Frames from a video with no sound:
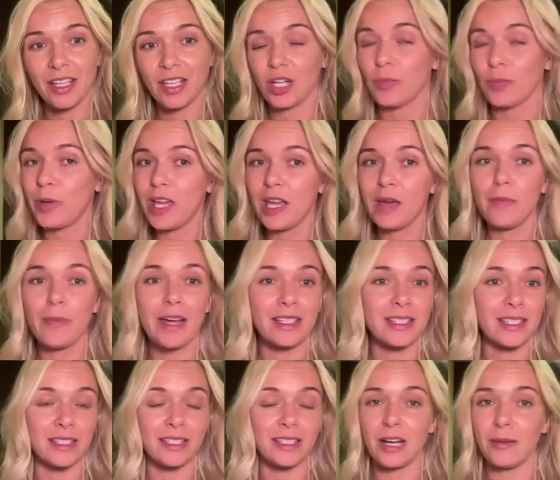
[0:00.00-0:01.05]
your
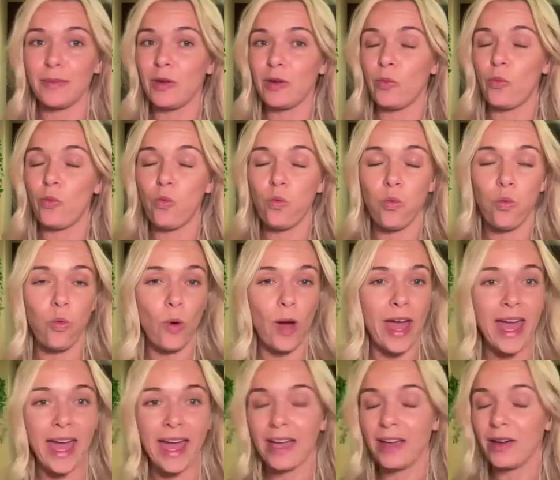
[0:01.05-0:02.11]
PMS is going to be
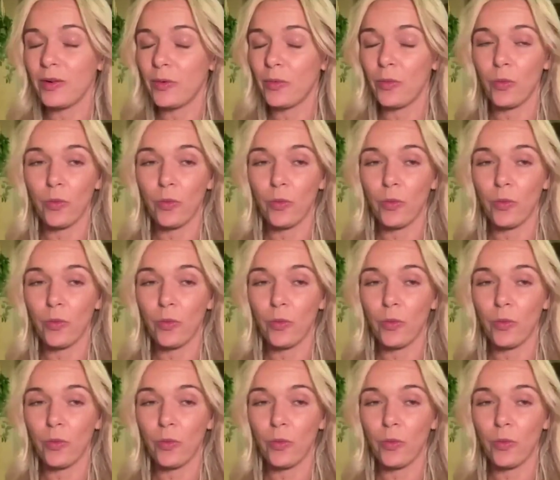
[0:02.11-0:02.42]
way,